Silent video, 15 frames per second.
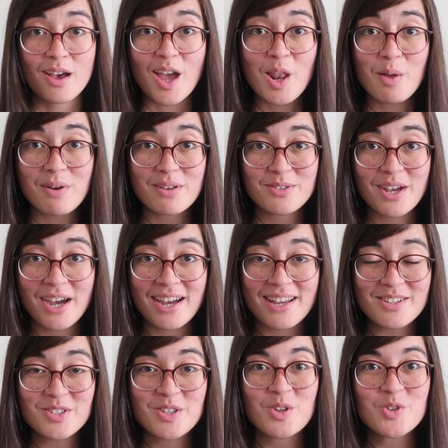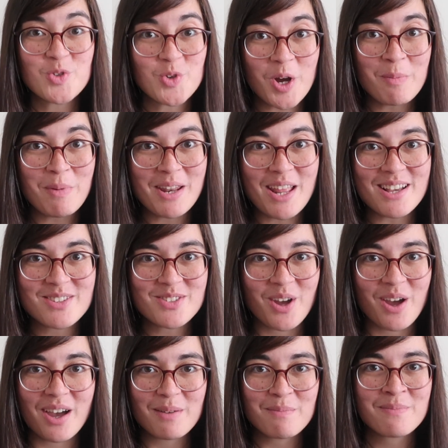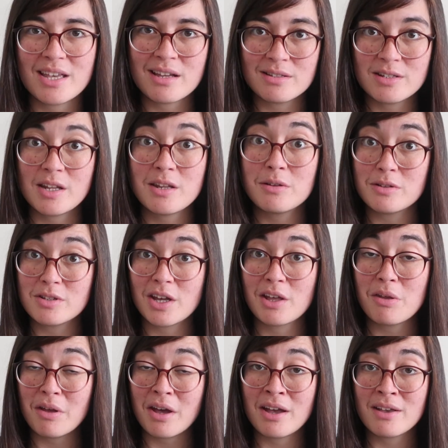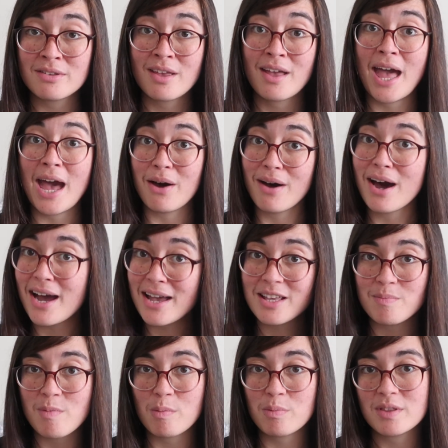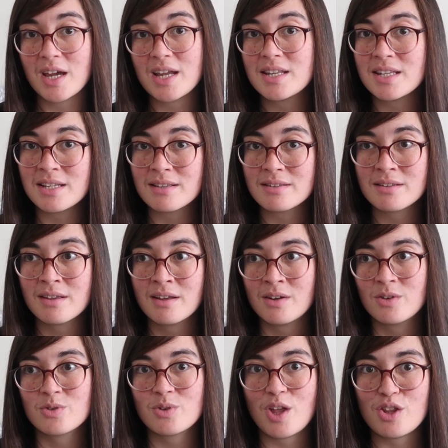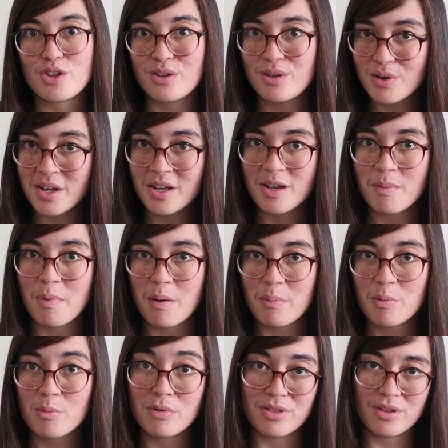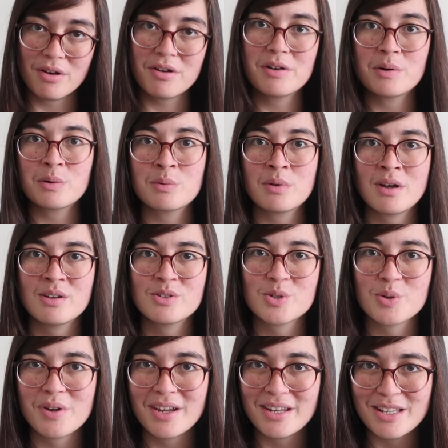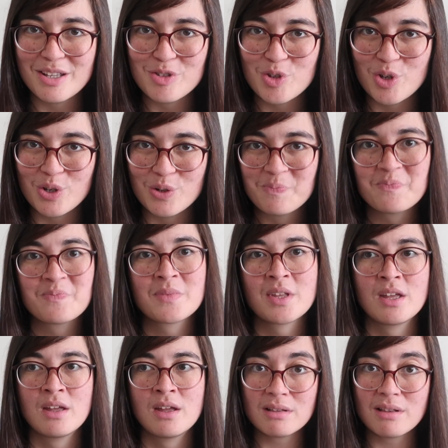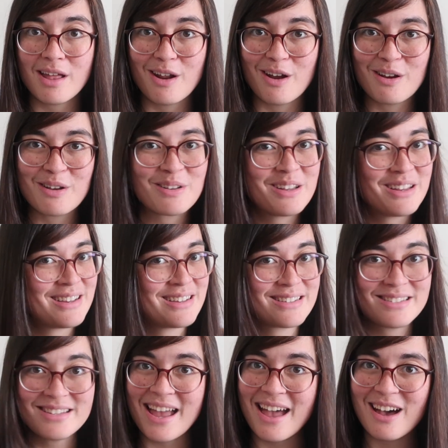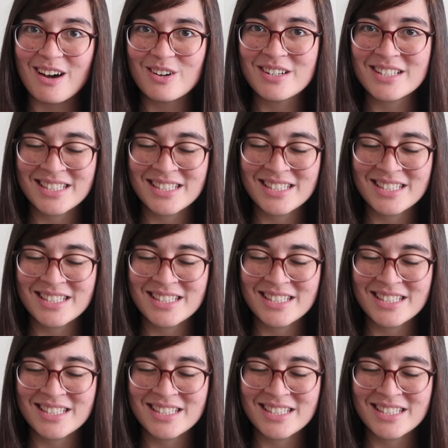Anyways, guys, join me next time as I continue to tell you guys how I come up with ideas so that you can come up with your own story ideas too. See you later. Ciao.